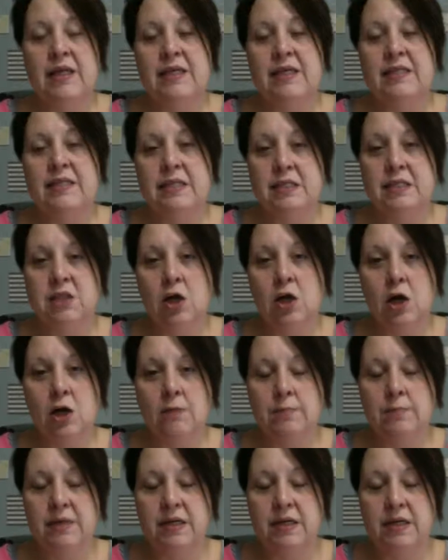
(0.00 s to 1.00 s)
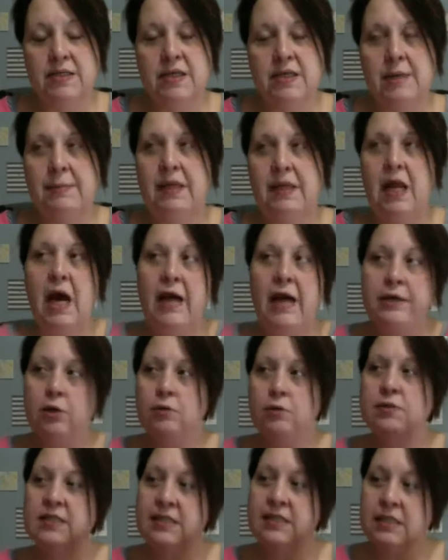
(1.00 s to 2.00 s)
hard because, I mean, I don't
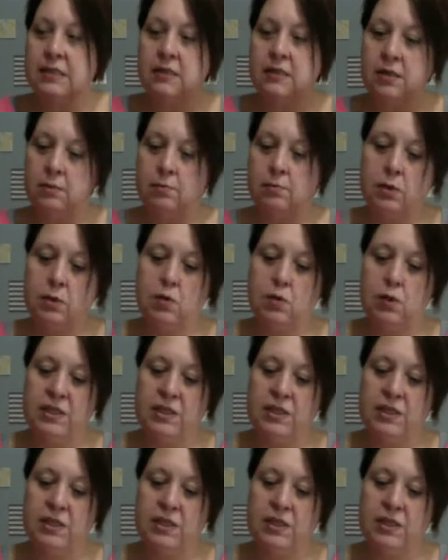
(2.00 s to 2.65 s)
see the number going